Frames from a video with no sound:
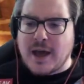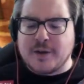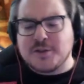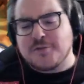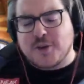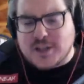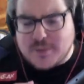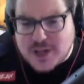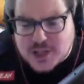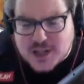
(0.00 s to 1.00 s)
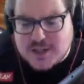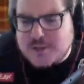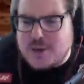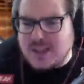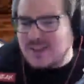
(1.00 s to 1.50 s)
I also forgot to mention, I
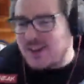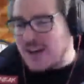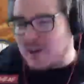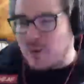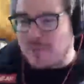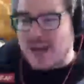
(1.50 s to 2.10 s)
just wanted to talk about